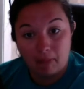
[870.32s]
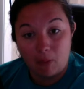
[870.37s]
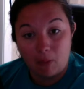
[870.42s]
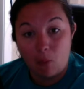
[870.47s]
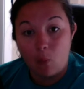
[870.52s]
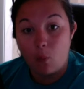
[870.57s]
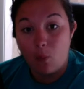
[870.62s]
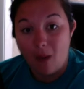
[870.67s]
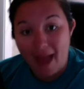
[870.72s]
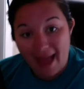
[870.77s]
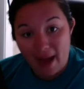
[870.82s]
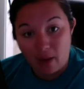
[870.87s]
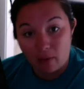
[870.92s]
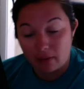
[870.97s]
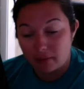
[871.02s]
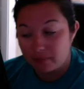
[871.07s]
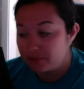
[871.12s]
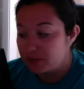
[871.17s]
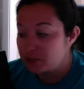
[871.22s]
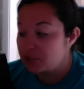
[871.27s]
Wow.
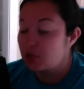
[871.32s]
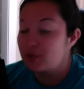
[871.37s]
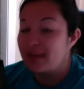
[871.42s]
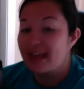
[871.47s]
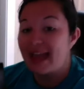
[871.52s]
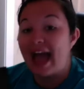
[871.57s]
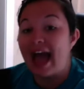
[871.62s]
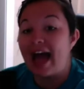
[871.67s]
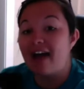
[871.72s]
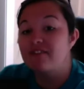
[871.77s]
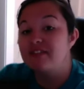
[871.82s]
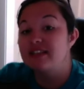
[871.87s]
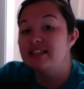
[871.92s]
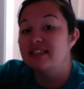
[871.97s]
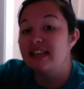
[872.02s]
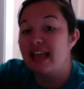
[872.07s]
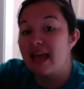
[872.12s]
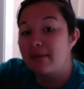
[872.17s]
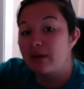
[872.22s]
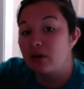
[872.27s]
So they have these
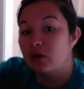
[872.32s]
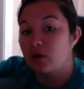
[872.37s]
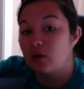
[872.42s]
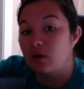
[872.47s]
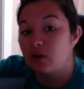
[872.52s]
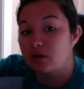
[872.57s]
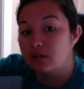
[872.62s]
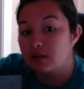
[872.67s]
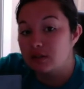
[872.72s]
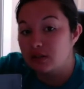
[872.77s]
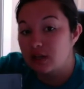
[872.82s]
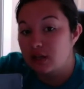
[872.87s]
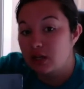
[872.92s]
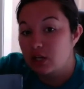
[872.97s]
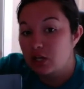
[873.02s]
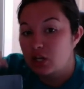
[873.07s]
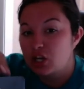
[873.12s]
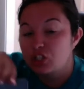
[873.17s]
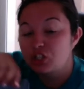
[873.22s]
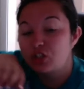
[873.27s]
chemicals.
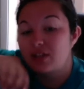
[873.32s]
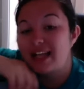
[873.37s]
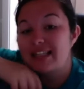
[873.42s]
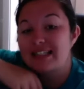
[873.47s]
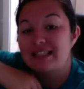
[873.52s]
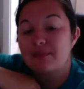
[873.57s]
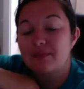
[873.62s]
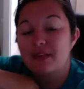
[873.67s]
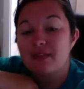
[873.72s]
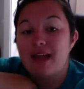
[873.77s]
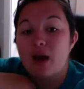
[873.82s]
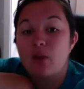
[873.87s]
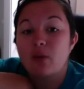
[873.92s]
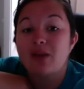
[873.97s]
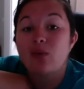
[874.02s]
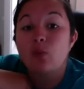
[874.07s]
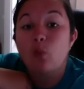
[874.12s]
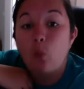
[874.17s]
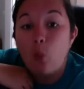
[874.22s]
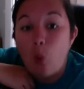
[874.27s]
So that's something that
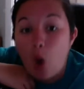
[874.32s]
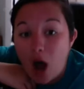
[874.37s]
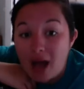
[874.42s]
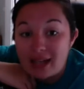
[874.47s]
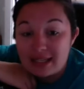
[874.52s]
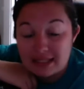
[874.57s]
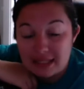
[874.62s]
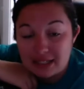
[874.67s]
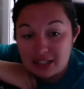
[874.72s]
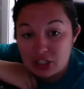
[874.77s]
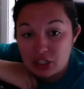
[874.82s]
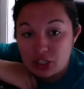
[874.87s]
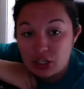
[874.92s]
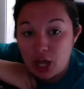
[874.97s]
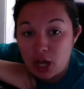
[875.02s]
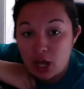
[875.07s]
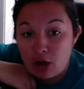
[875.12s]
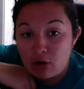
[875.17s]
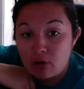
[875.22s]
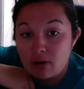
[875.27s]
we wanted to
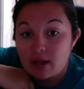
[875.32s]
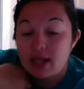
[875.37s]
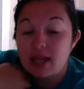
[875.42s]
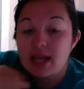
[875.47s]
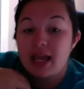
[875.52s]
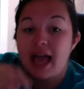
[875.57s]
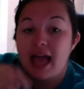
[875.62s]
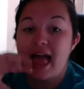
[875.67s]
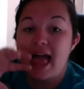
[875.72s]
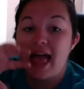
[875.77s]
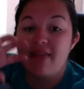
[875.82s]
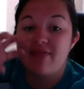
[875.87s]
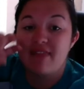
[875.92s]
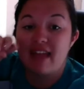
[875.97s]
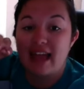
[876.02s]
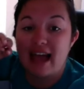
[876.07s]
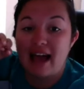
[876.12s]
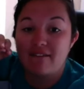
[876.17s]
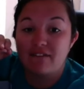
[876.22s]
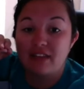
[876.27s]
know. And they
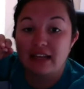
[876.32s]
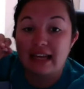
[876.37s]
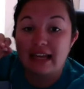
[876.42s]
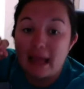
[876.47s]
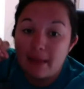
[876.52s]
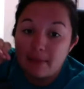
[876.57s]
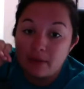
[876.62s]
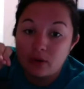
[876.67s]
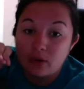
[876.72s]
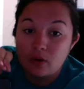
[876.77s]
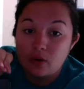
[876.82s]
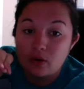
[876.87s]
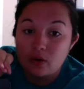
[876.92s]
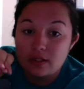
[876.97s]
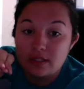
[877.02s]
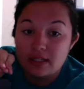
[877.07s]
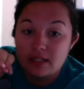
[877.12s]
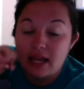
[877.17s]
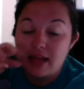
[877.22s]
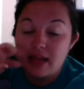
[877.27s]
have the
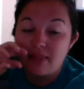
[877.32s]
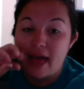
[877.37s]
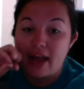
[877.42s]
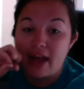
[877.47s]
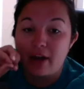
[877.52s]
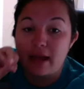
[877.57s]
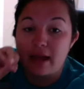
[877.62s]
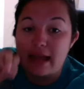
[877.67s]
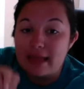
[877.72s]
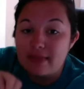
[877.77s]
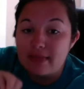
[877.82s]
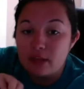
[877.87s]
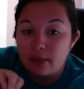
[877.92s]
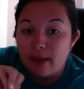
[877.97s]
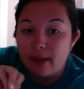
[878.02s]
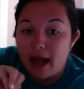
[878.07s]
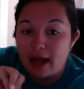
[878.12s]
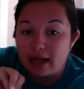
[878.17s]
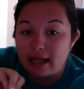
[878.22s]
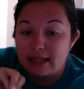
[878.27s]
chemicals that are in their
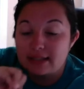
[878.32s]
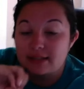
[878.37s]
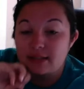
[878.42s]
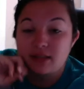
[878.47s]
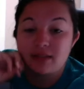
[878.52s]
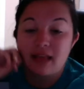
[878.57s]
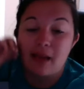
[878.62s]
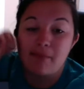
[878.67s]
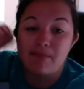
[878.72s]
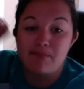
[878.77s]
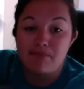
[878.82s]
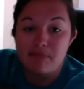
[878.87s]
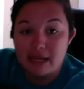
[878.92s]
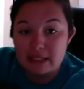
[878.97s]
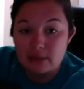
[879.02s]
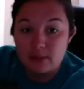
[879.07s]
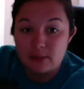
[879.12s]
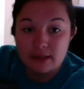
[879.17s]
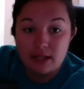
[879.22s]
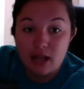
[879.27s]
bodies that
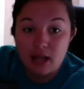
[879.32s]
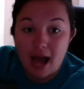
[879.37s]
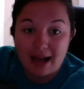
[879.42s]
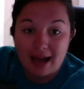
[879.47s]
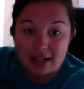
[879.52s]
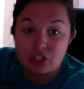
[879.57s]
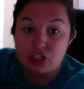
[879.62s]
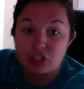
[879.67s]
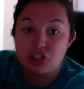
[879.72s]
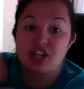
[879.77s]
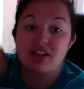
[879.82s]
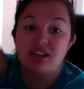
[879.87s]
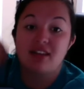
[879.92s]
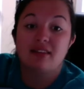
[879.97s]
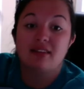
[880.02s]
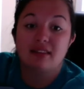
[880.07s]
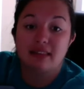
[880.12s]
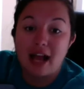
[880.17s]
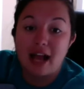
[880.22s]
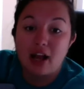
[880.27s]
mix with the oxygen
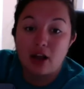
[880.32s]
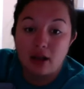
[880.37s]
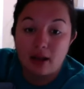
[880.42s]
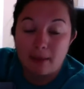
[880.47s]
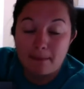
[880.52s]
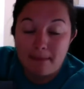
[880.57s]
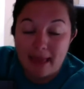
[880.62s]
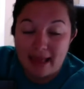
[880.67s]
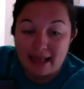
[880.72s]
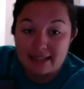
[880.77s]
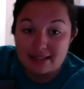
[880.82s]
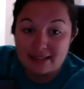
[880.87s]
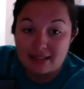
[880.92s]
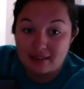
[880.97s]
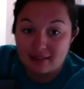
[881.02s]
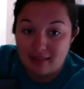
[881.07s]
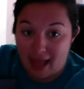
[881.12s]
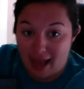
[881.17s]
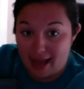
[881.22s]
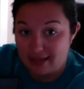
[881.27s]
that makes the
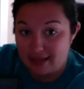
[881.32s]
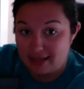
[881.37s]
light.